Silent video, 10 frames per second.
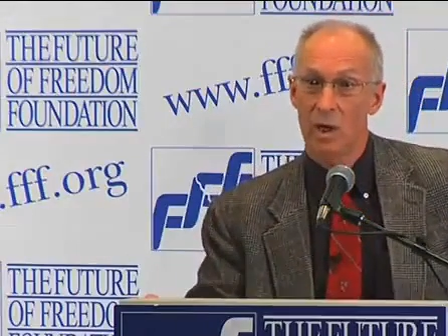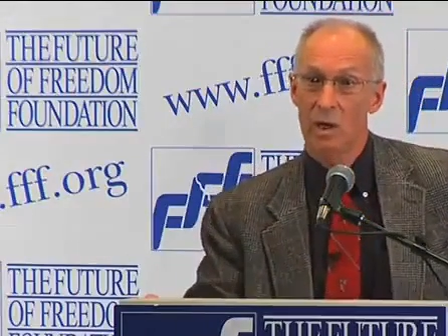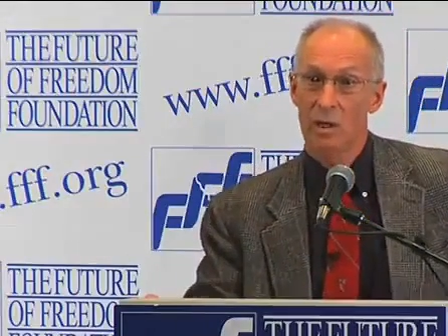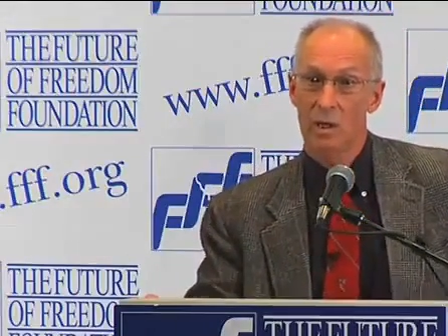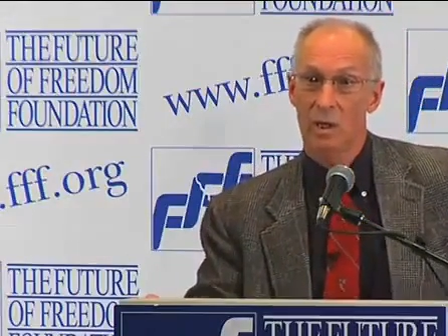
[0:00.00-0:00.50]

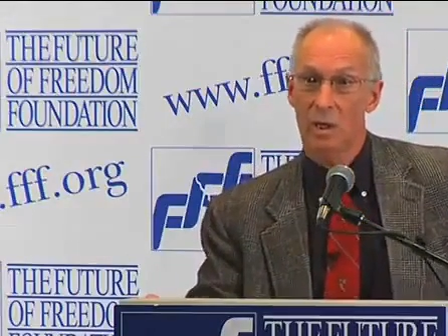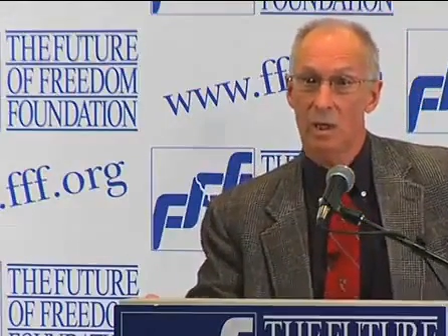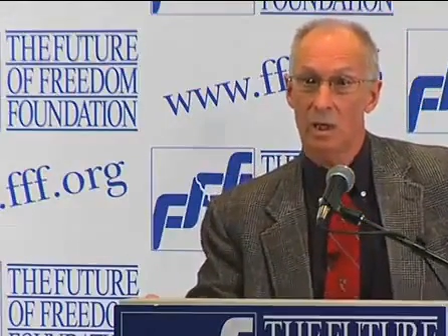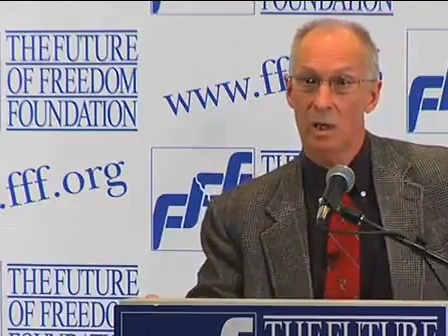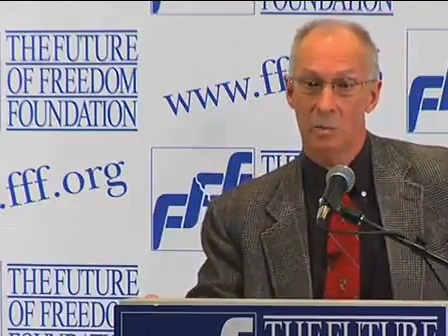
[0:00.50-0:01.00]
well in
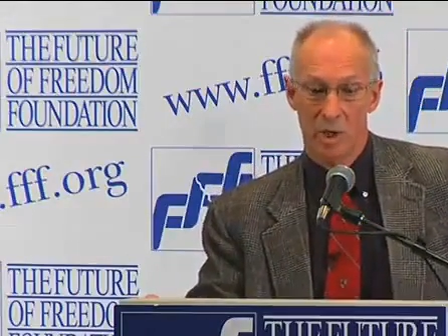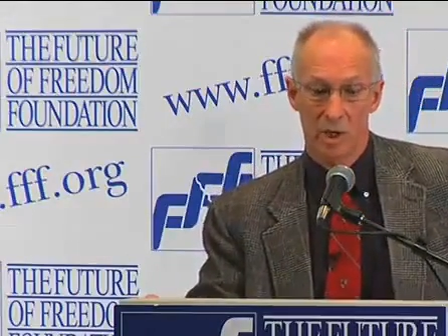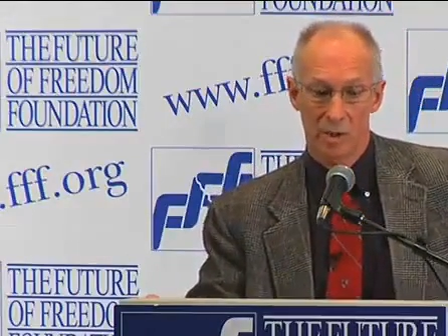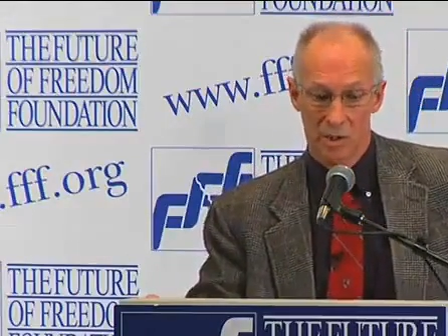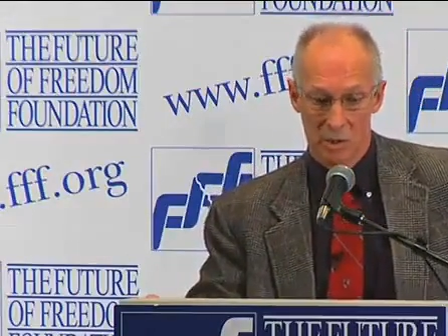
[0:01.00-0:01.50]
our, in our
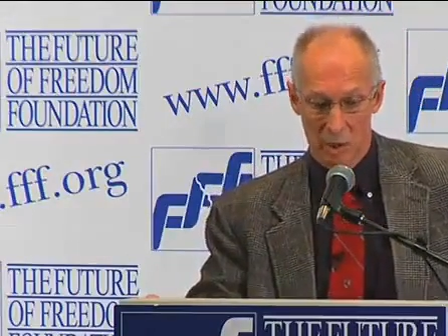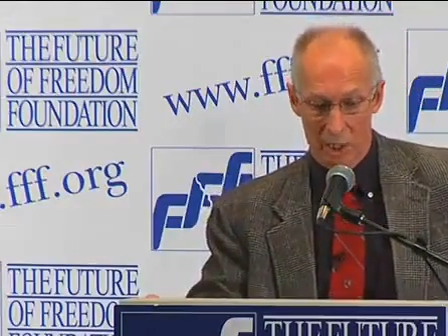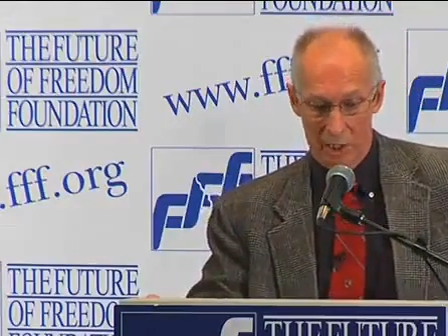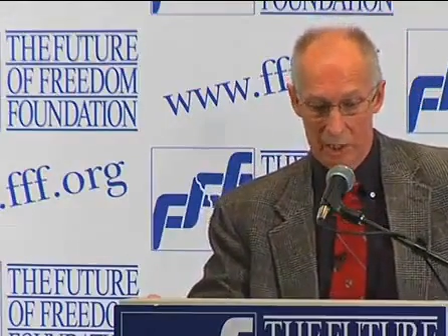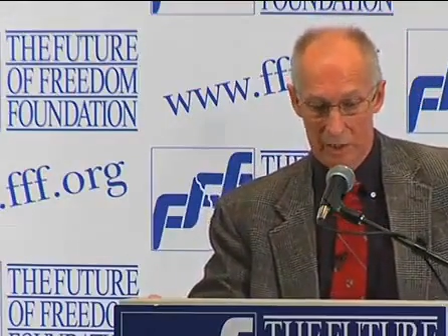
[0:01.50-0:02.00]
policy
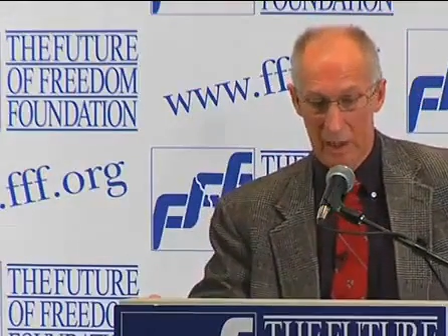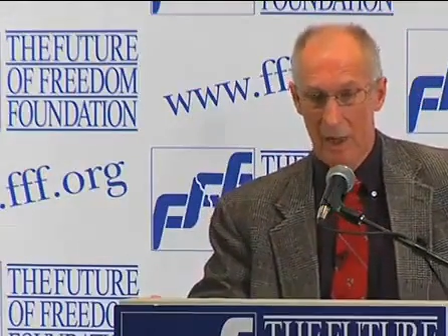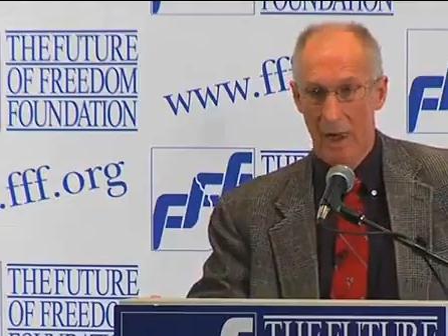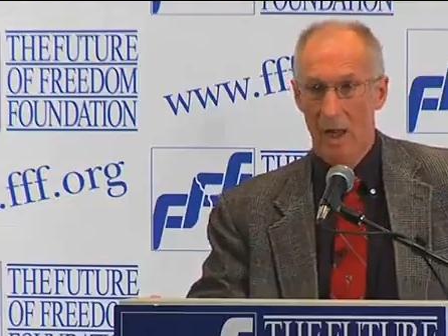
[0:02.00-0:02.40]
making.